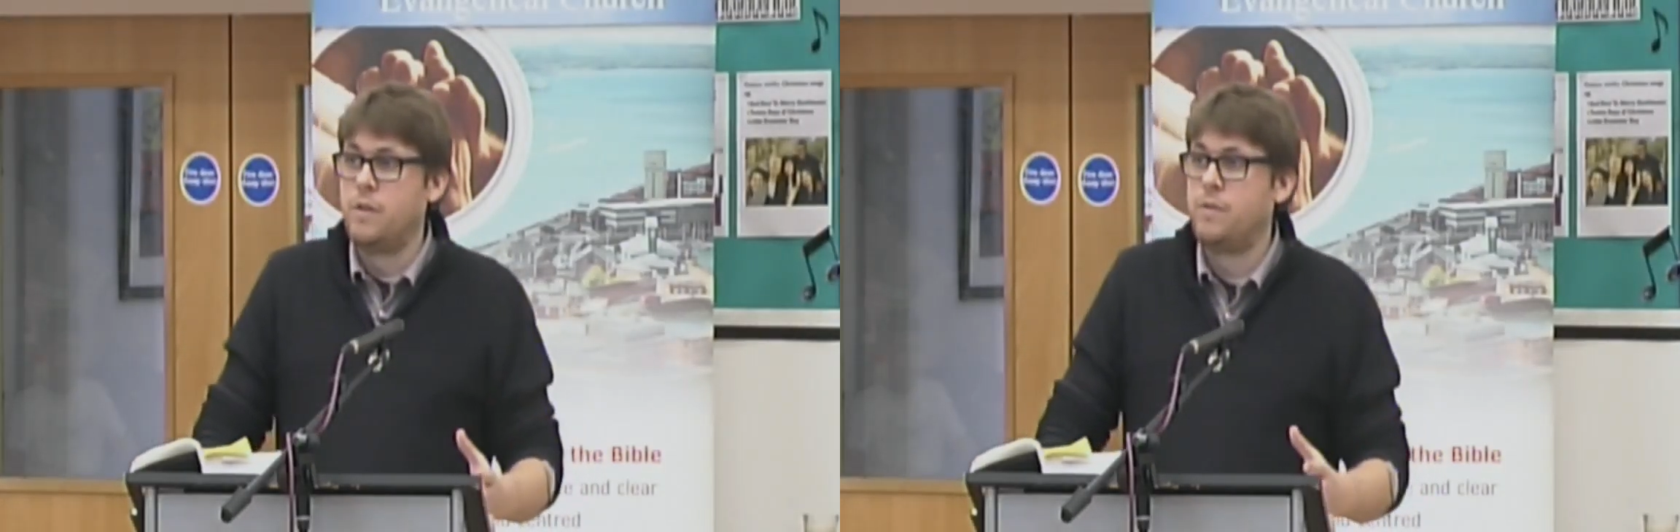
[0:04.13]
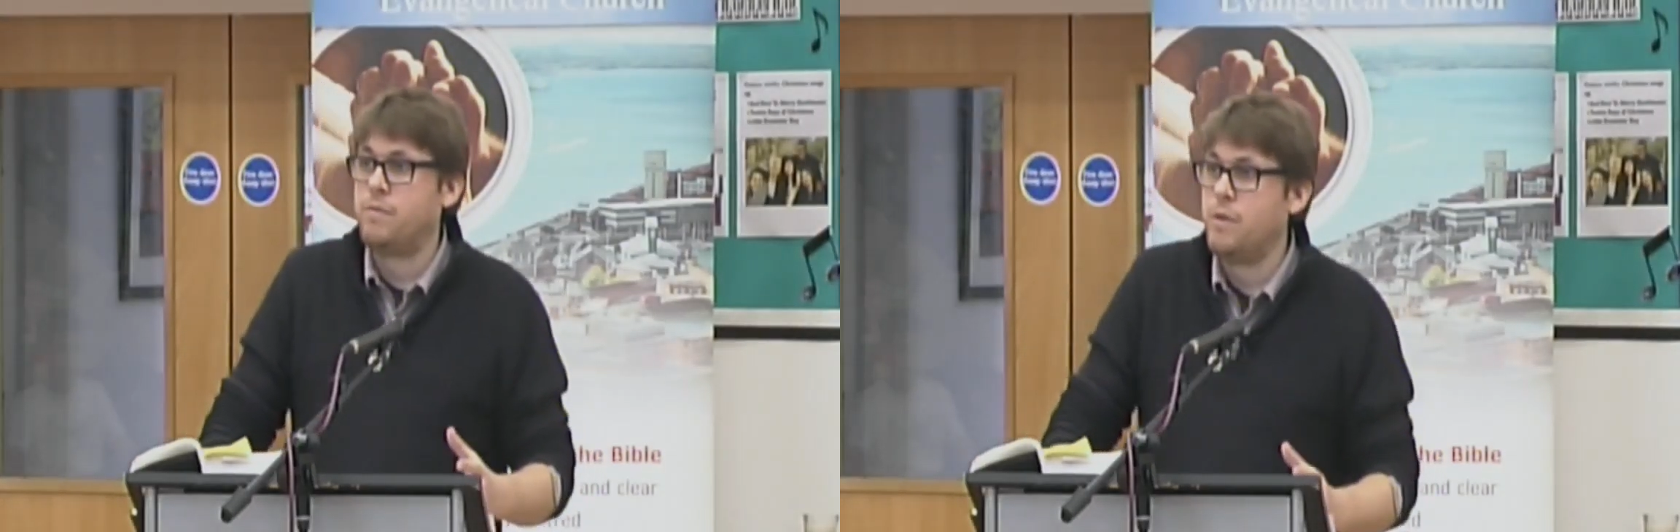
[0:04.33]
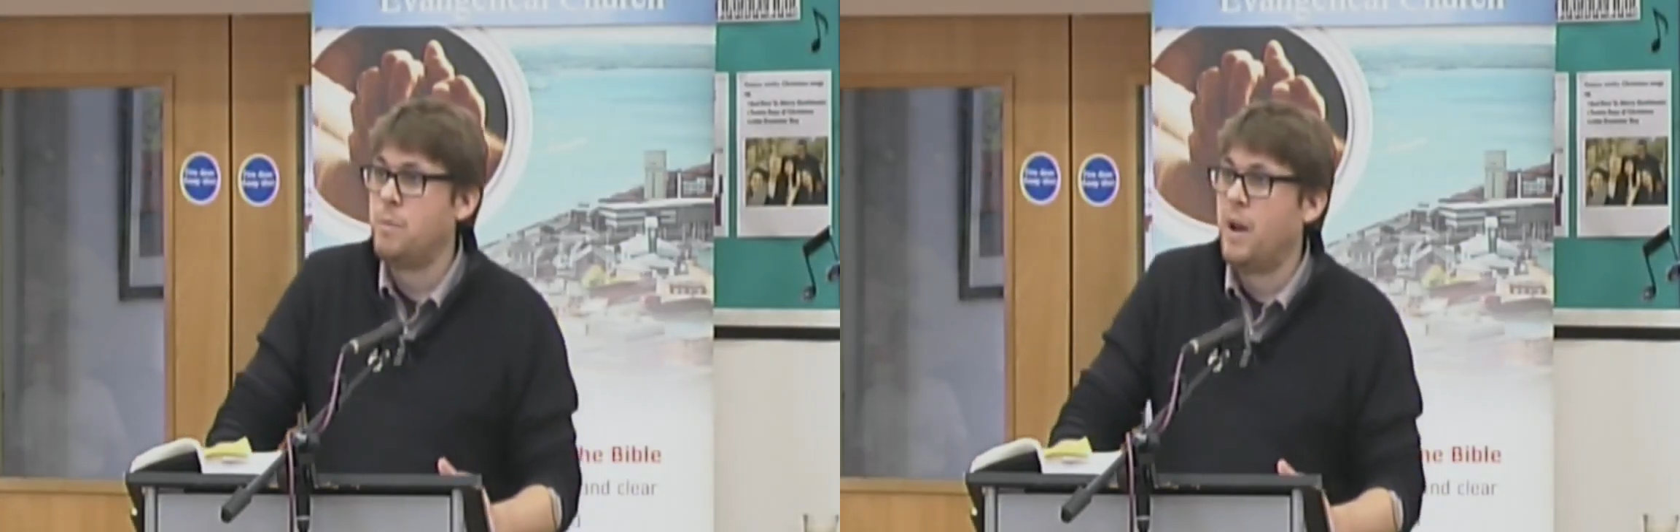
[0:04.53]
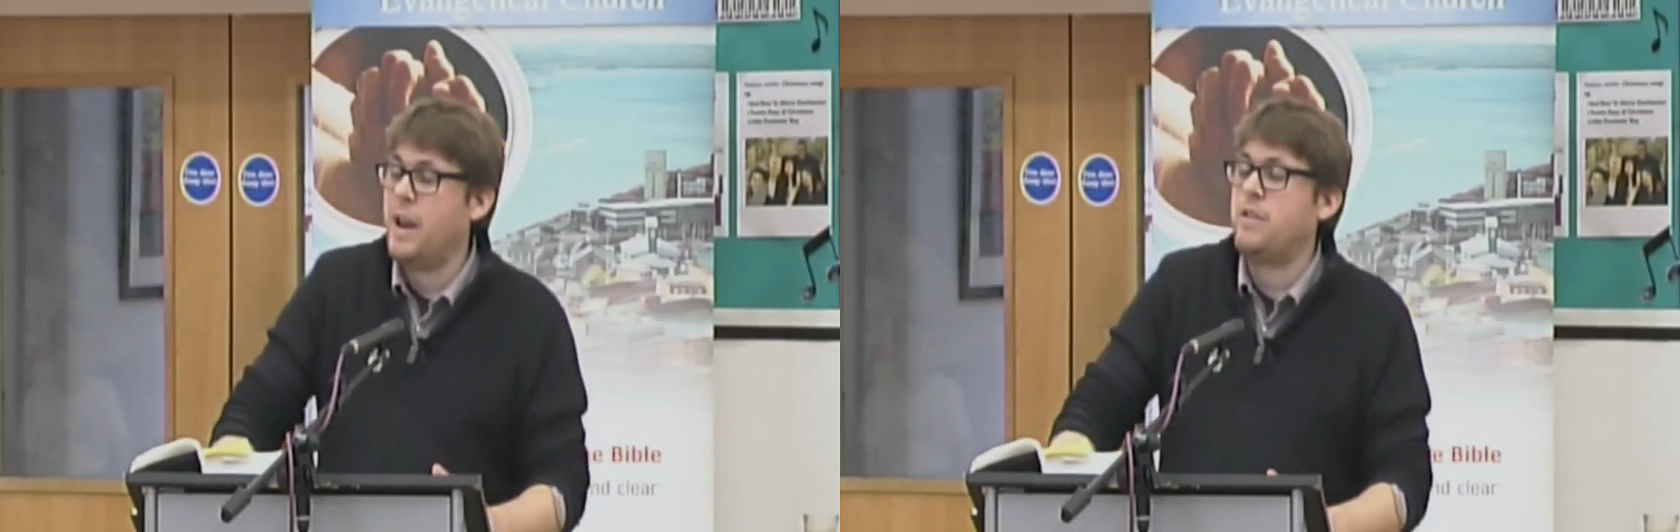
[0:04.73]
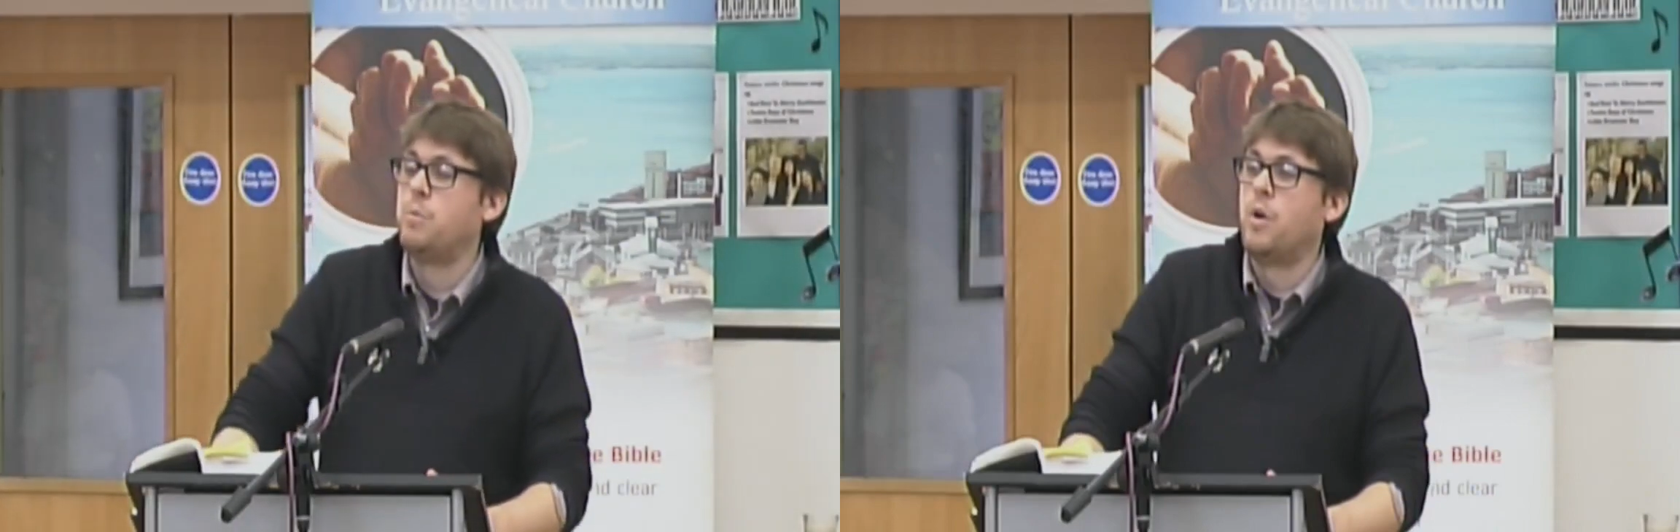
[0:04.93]
through my
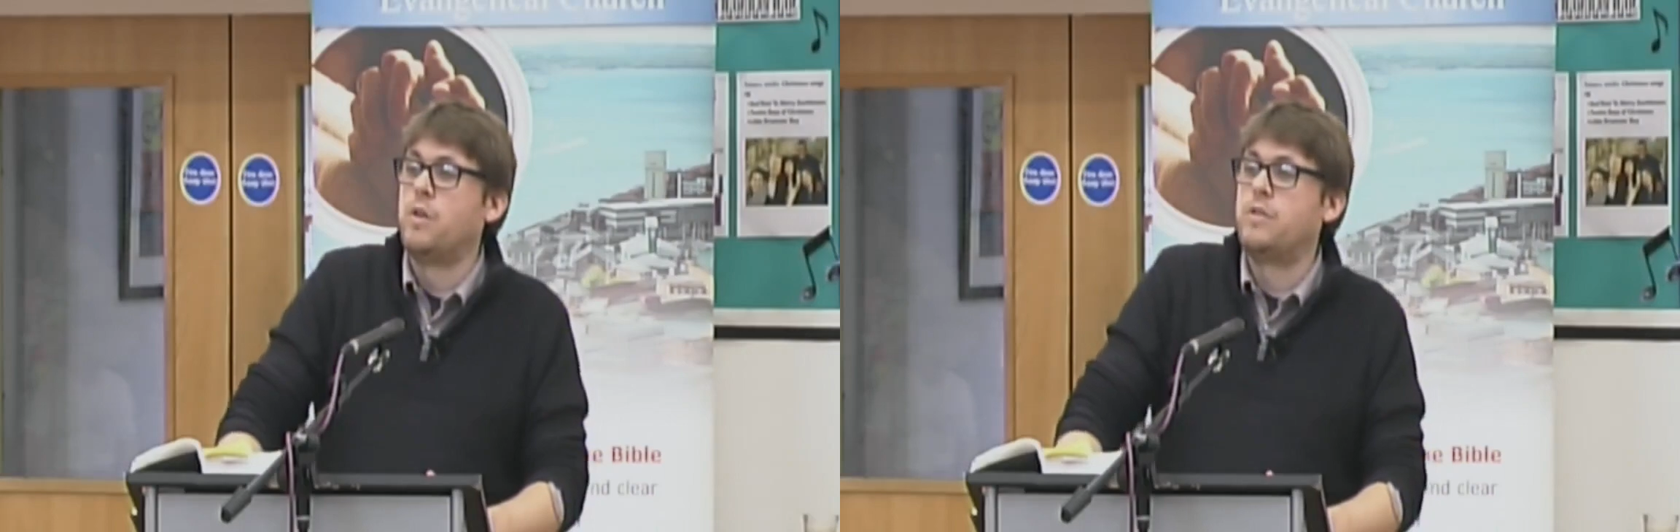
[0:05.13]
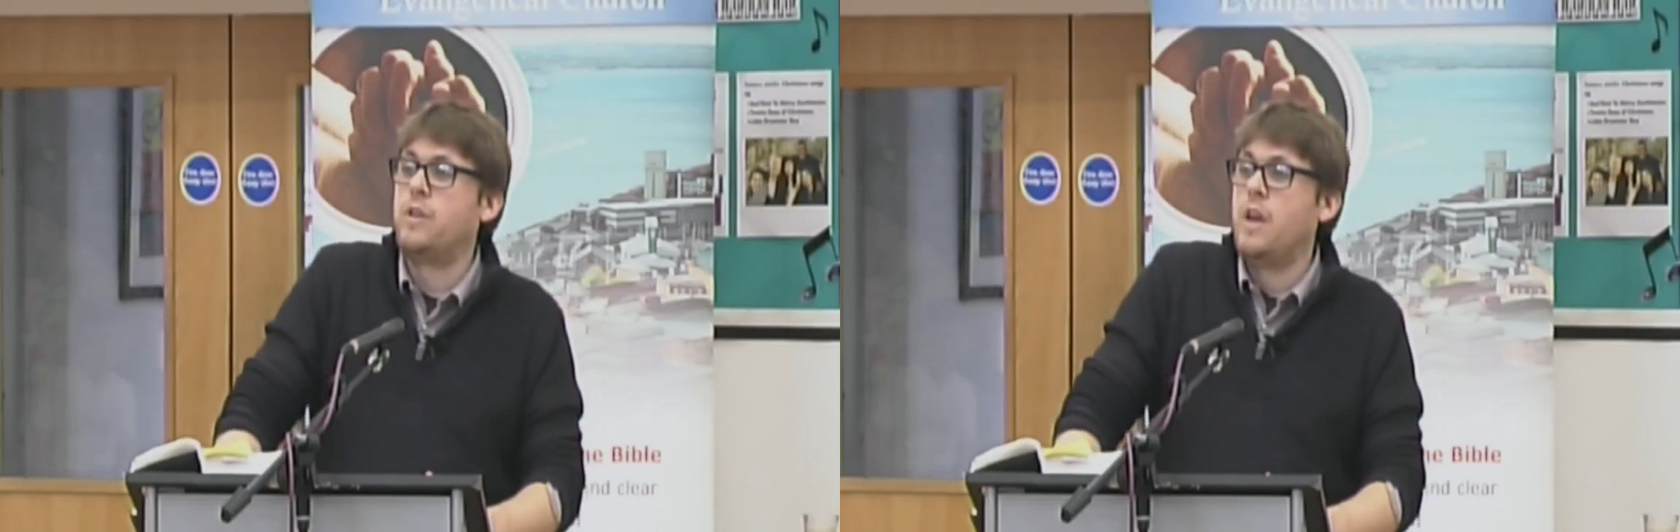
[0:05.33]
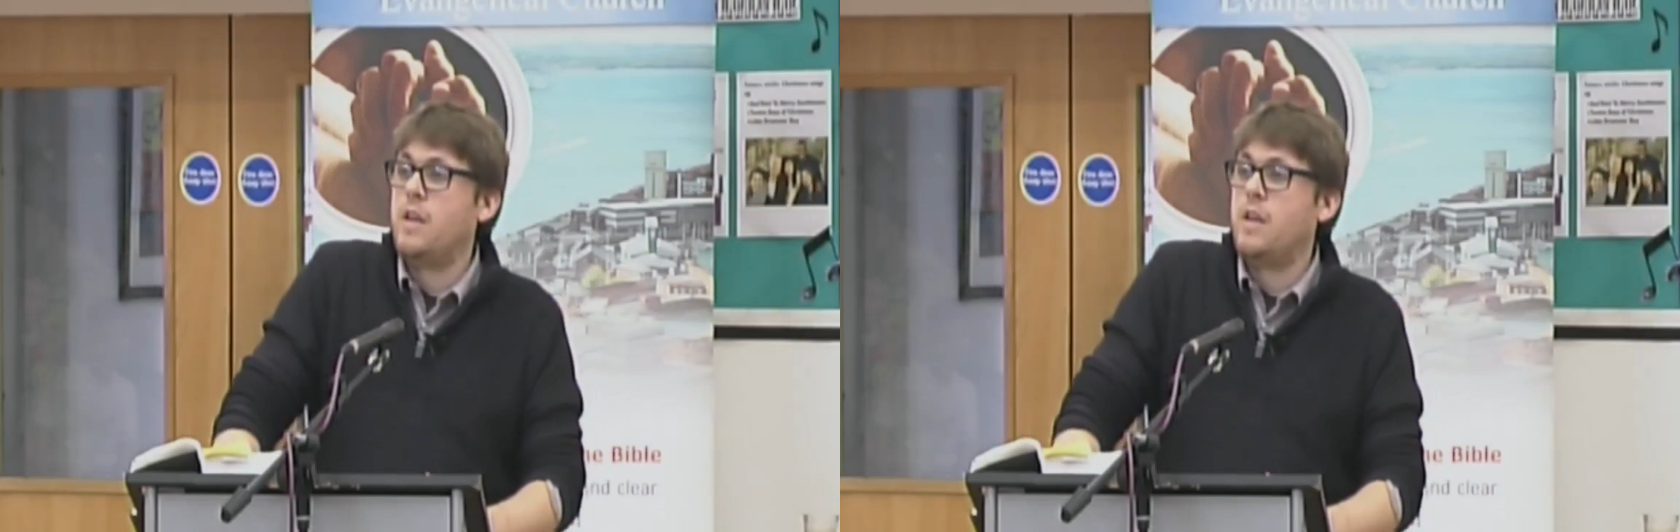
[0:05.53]
letterbox